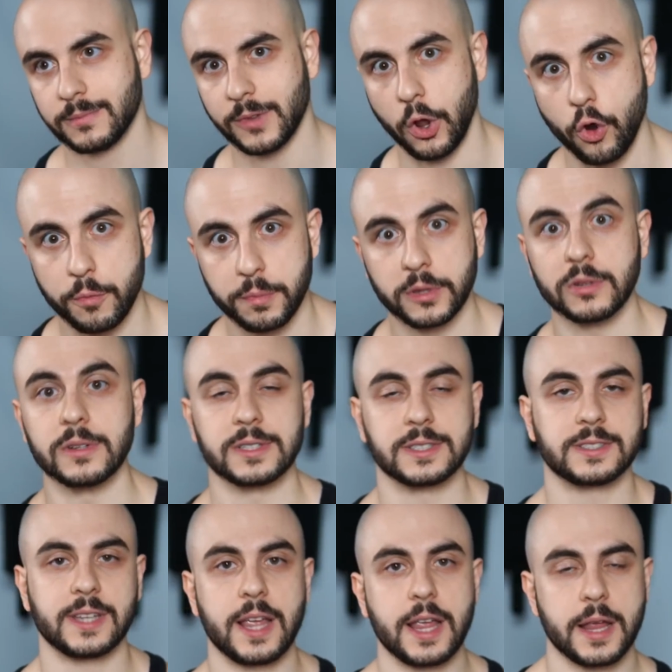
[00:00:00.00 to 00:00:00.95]
I hope you do the
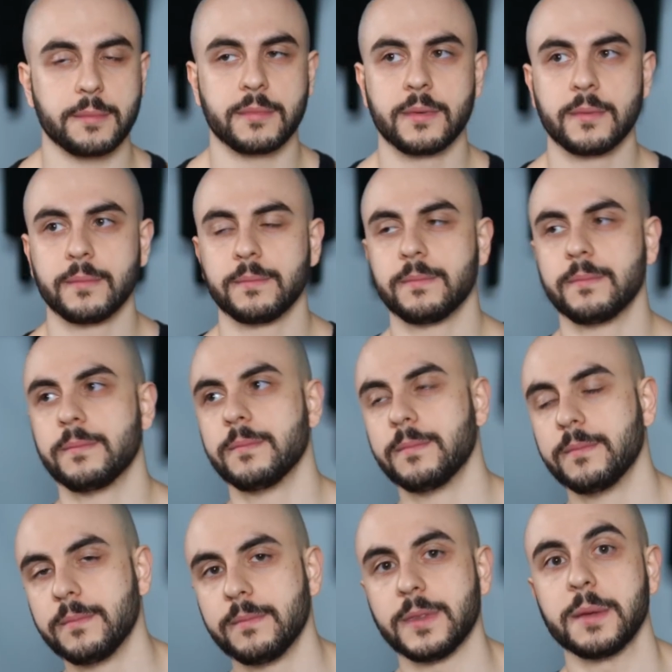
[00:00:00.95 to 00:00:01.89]
same.
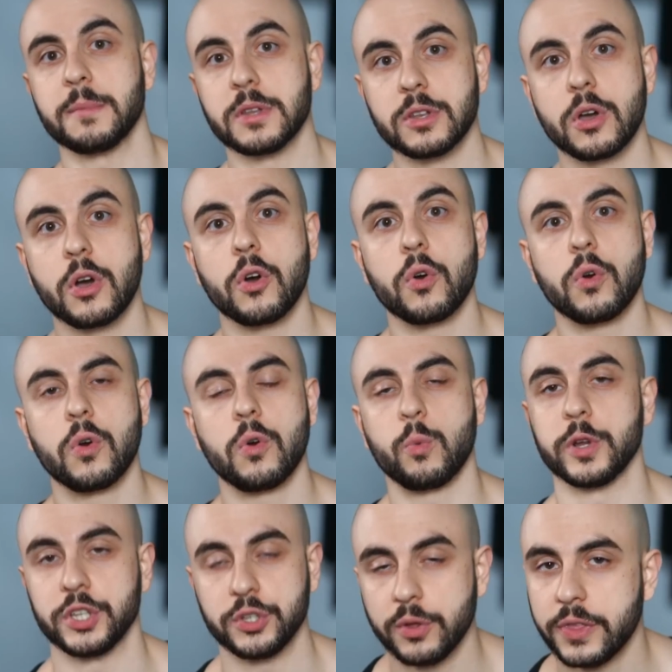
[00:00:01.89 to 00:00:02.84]
Let me know
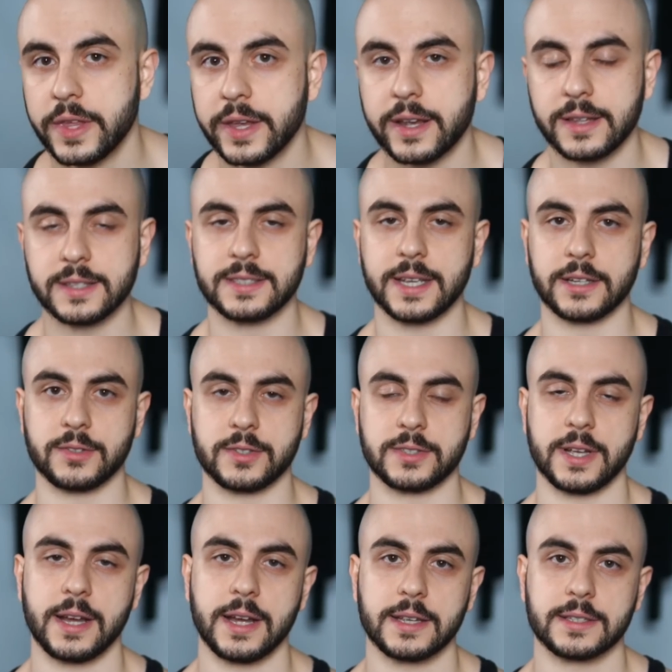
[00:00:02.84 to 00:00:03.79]
what you think of this
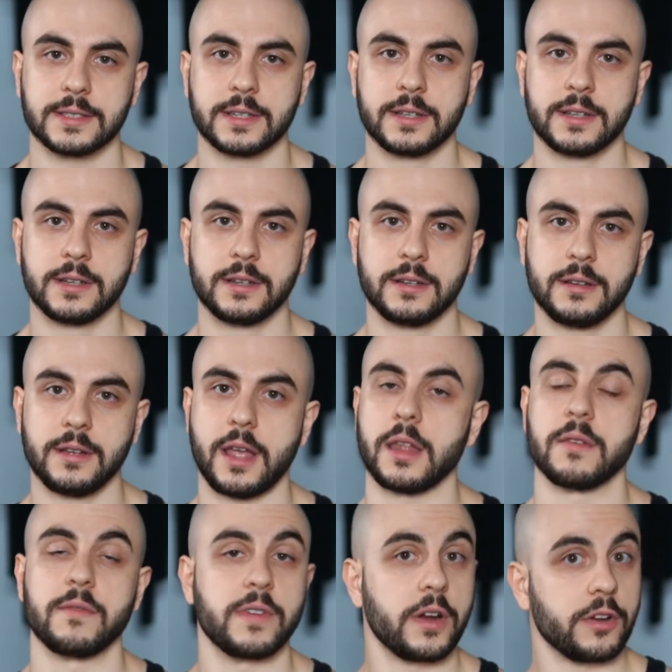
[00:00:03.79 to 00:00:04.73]
exercise
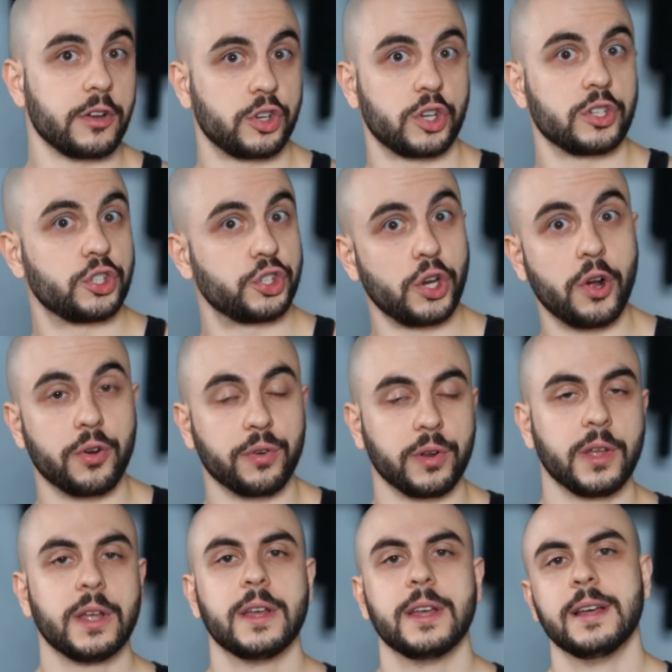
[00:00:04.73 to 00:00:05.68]
and the variations shown,
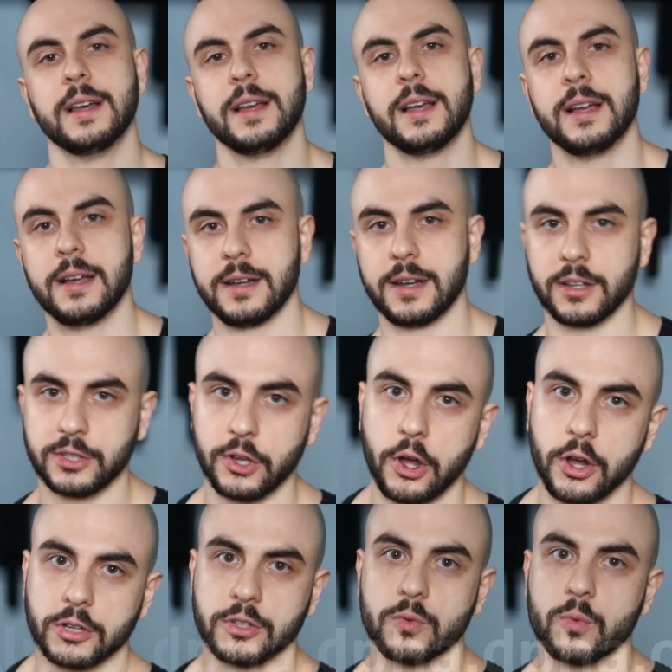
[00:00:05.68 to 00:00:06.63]
and I'll
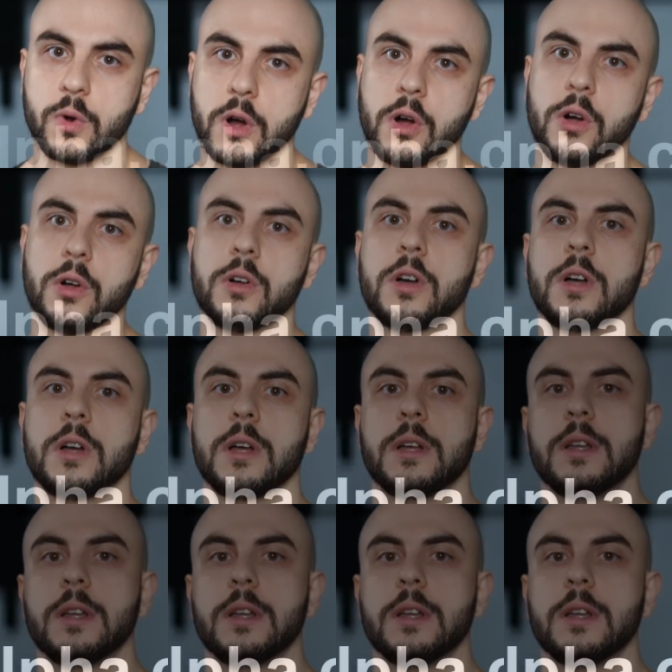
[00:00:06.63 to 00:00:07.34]
talk to you all